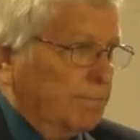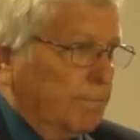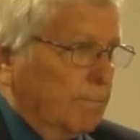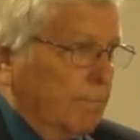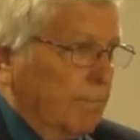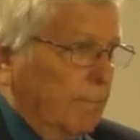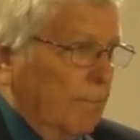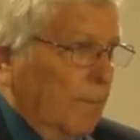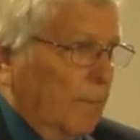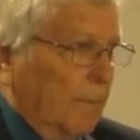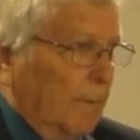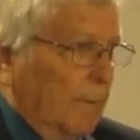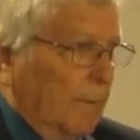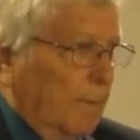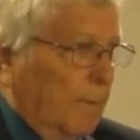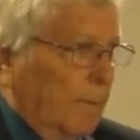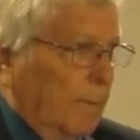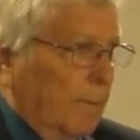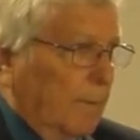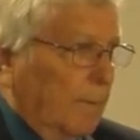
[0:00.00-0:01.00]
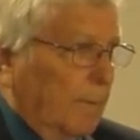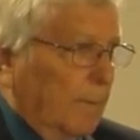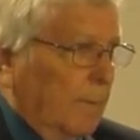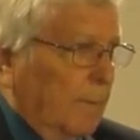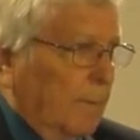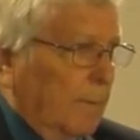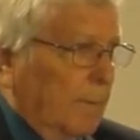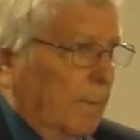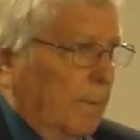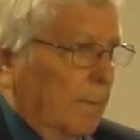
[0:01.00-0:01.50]

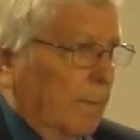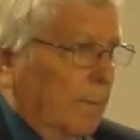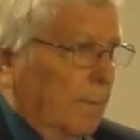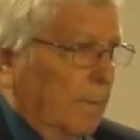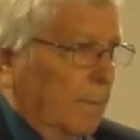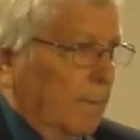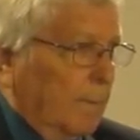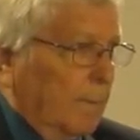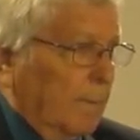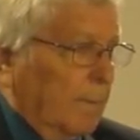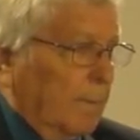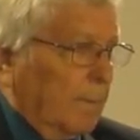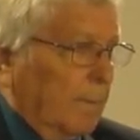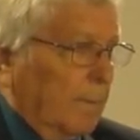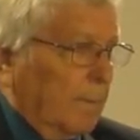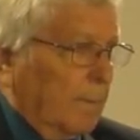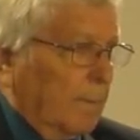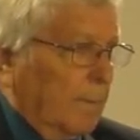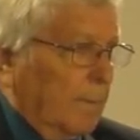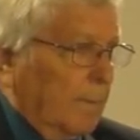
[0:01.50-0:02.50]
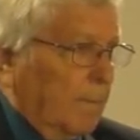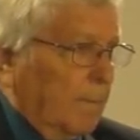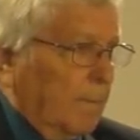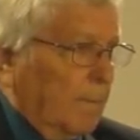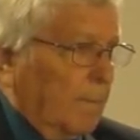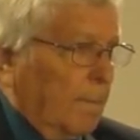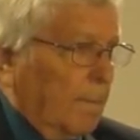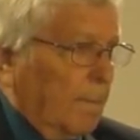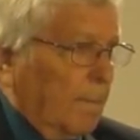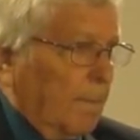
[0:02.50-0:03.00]

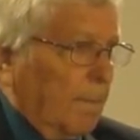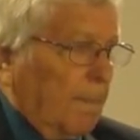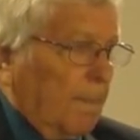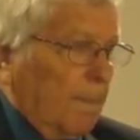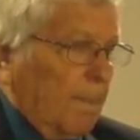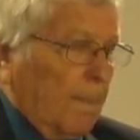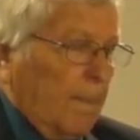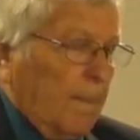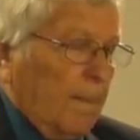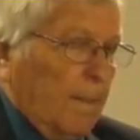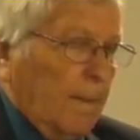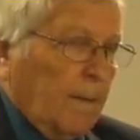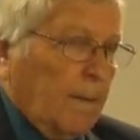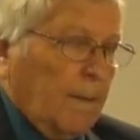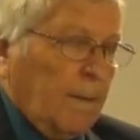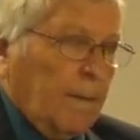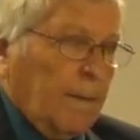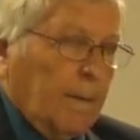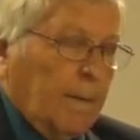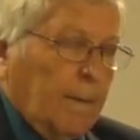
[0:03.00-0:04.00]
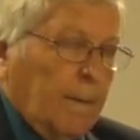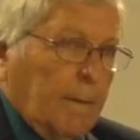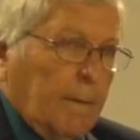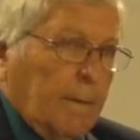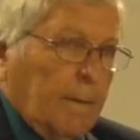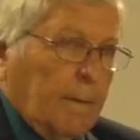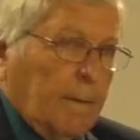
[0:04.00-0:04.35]
Nobody speaks.